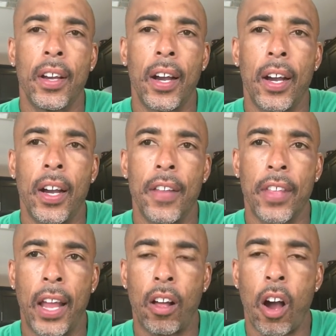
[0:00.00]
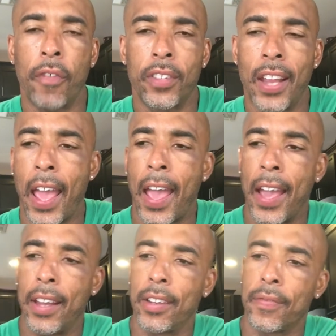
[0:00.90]
And then I'll often
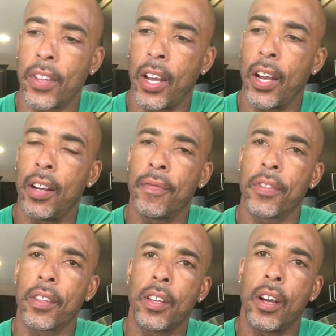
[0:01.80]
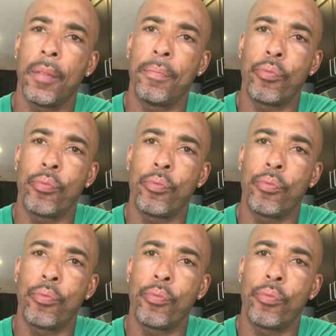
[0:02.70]
add a